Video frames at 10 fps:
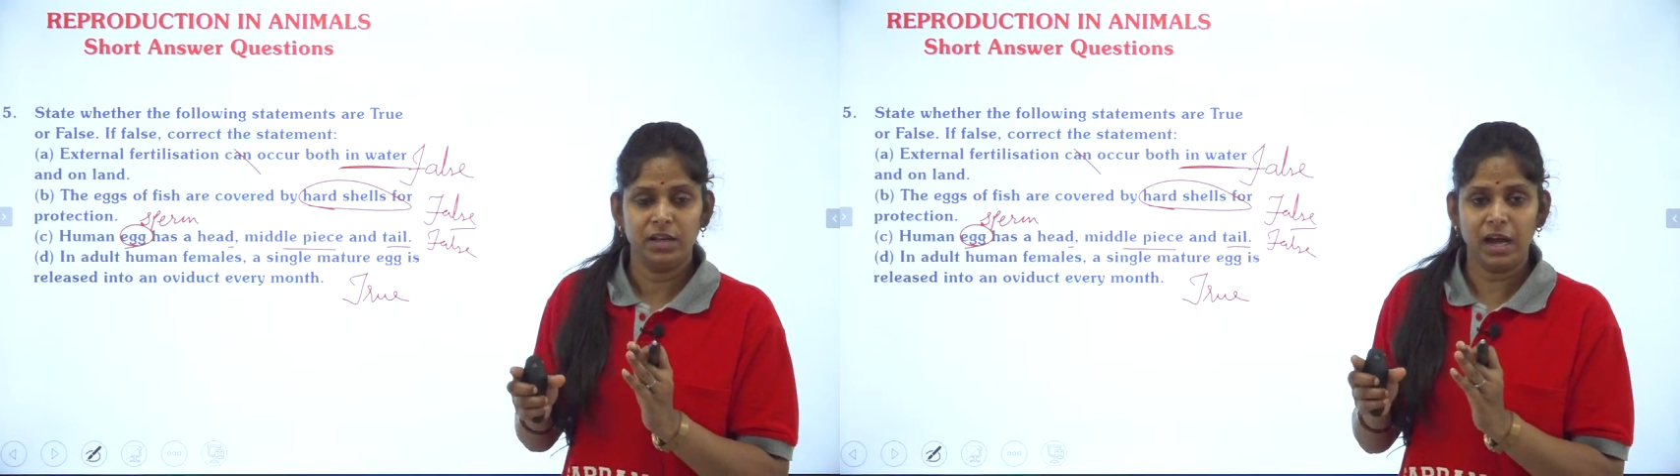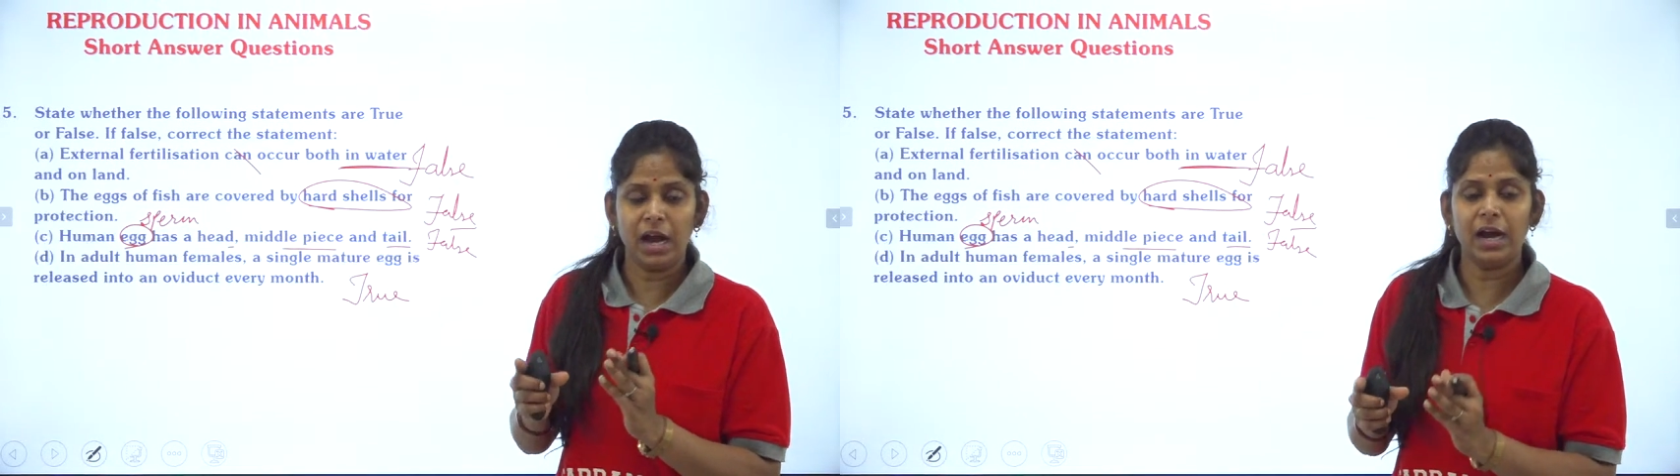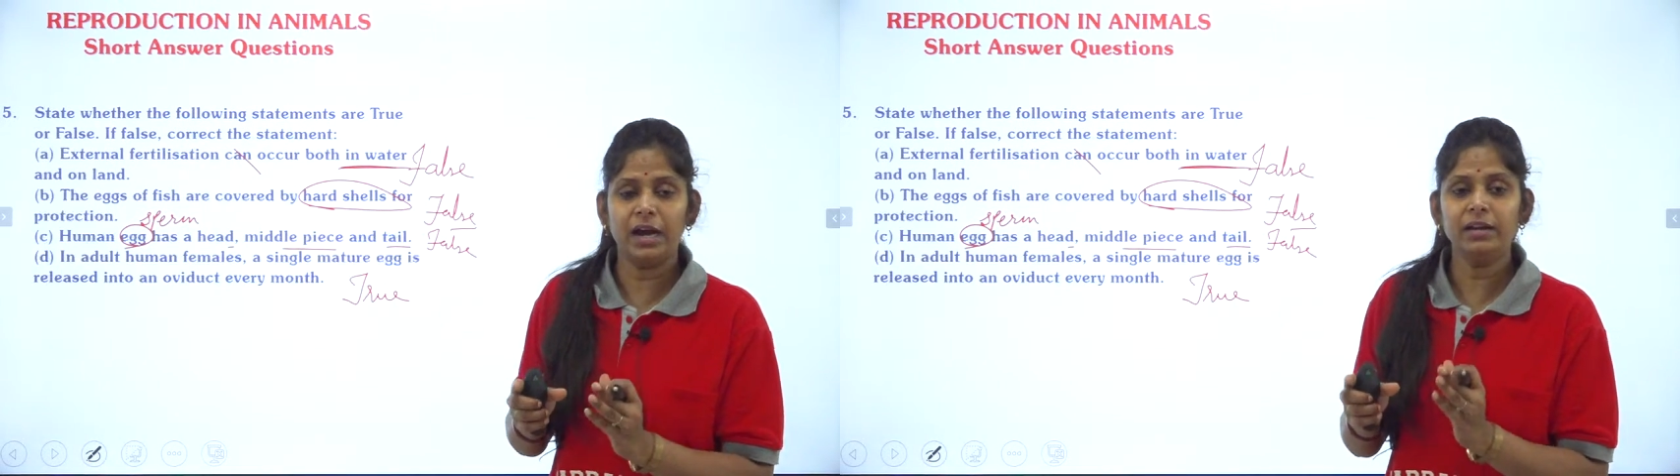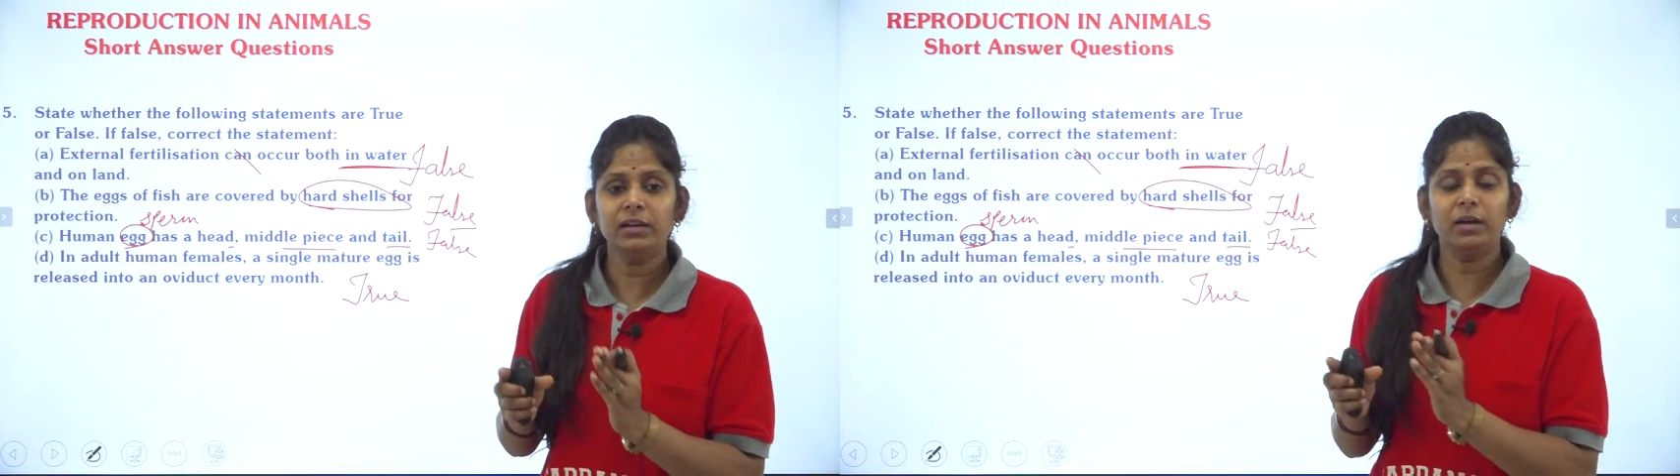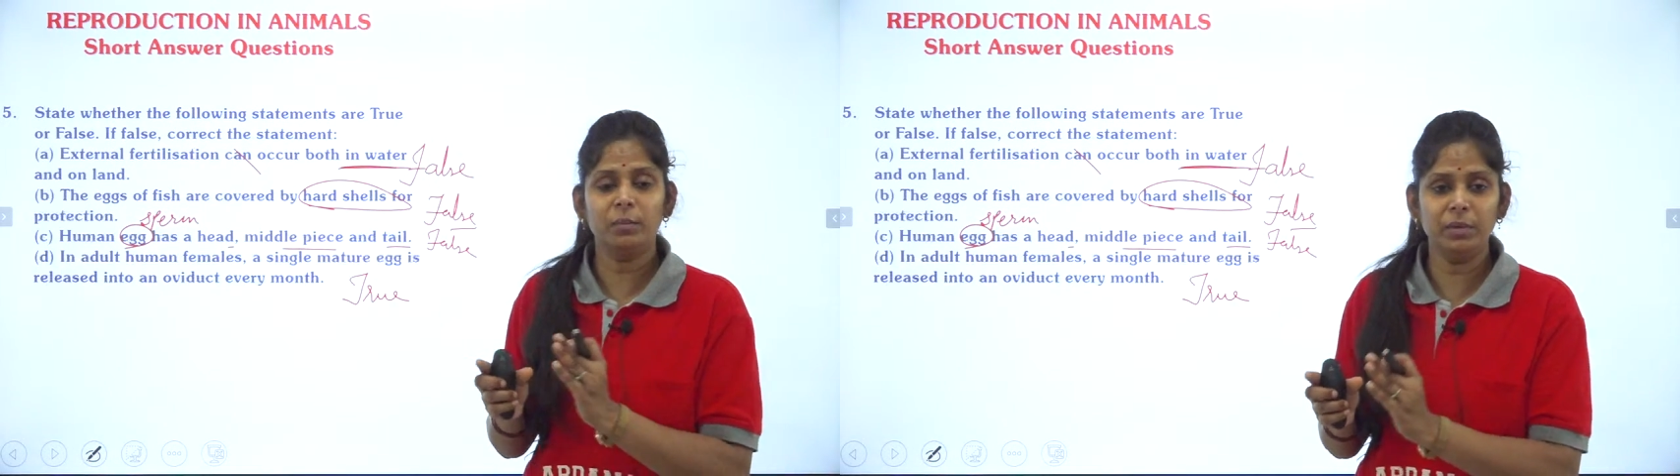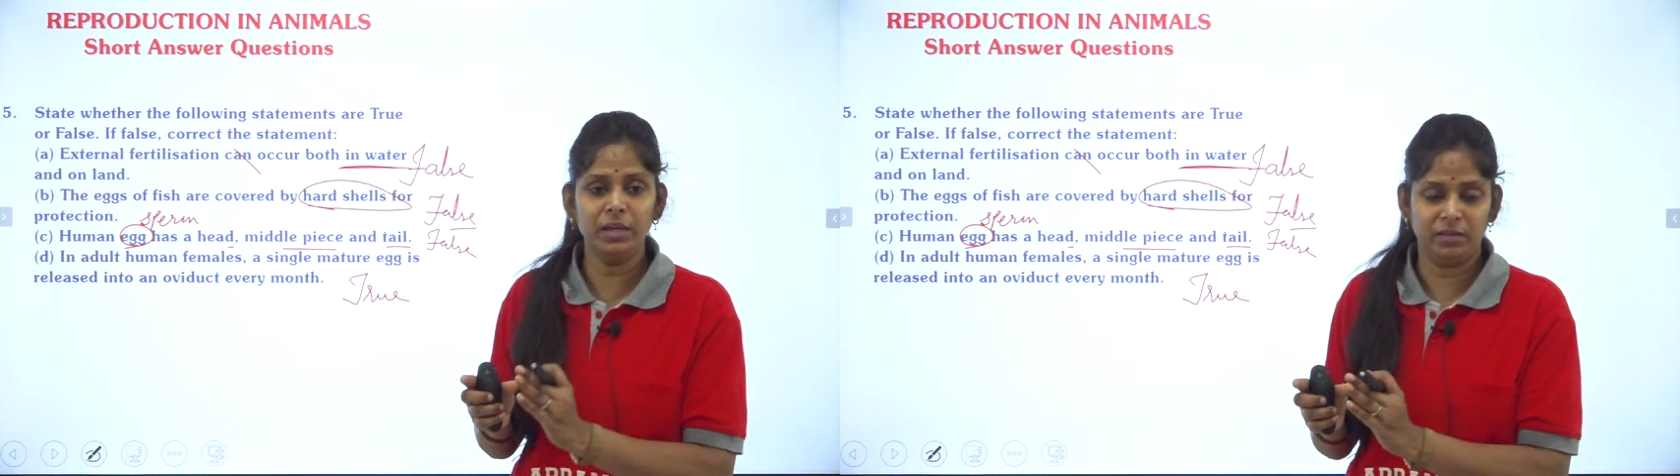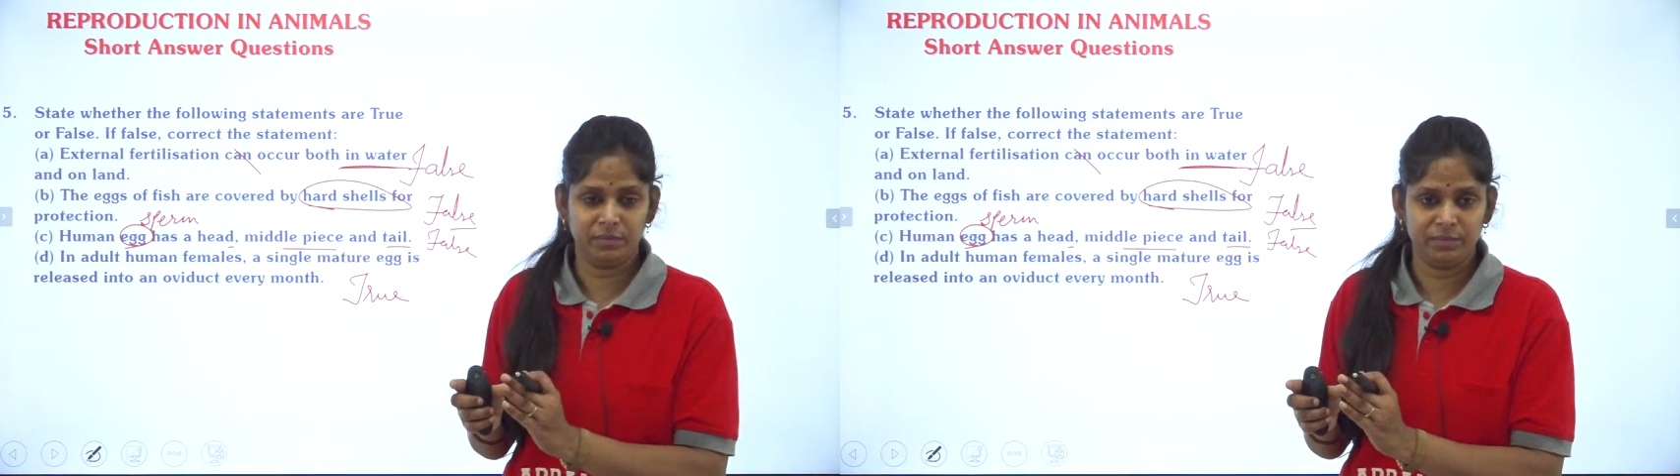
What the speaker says: are coming,